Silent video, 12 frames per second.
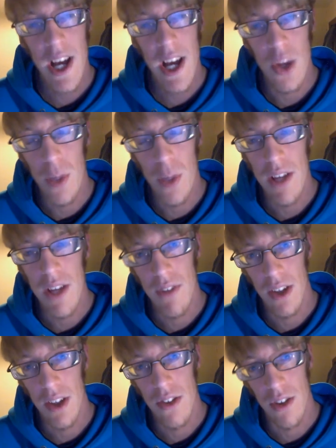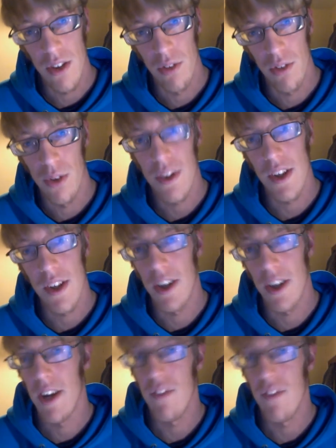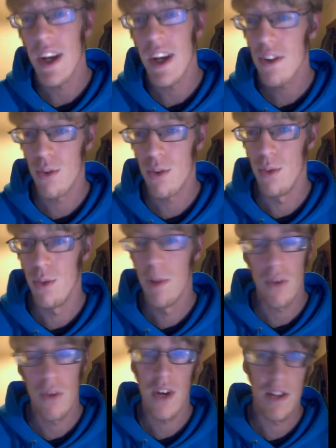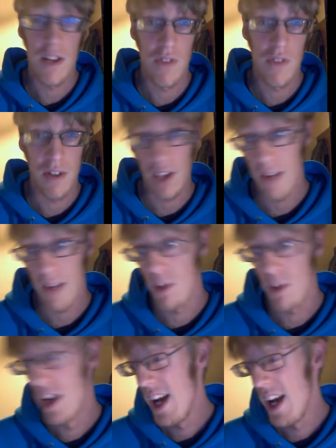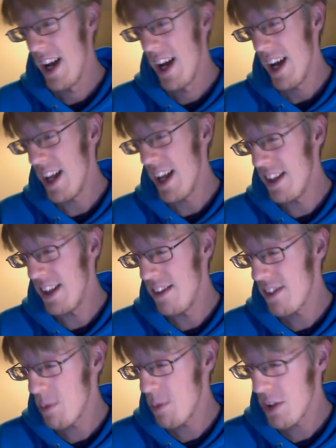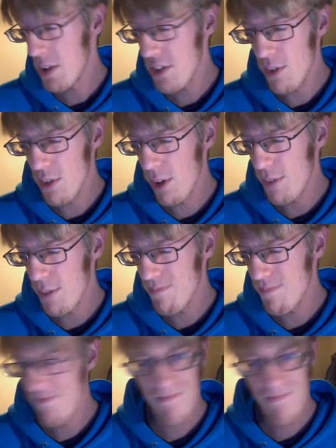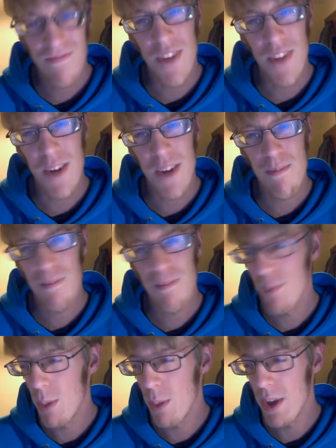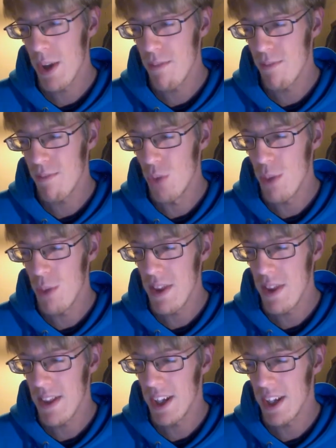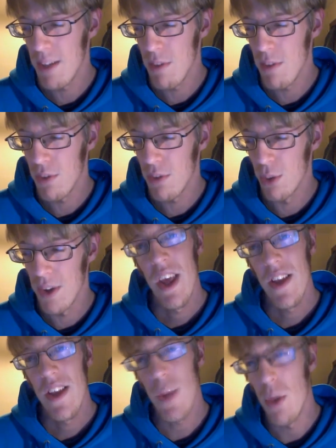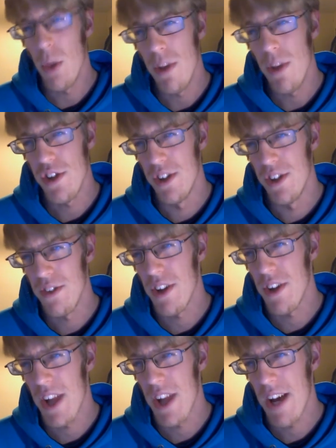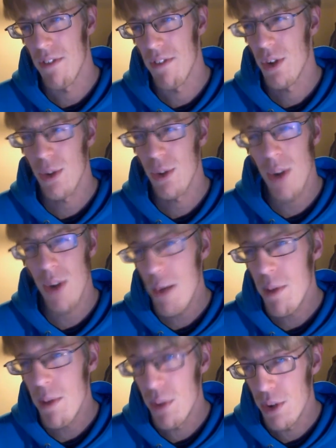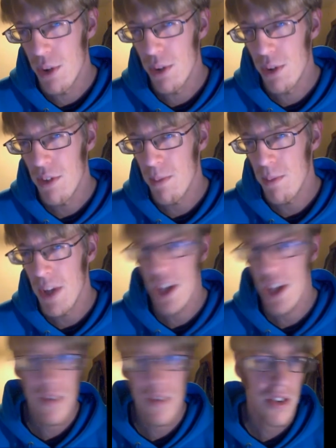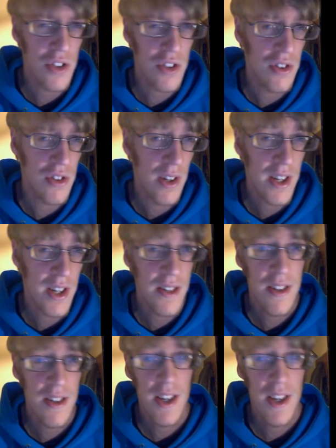AOE figures I've got that I have yet to parade in front of a camera, and to be honest, it's not a lot. I probably would have been thinking before that there would have been a chance that I'd have quite a bit more from the Age of Extinction line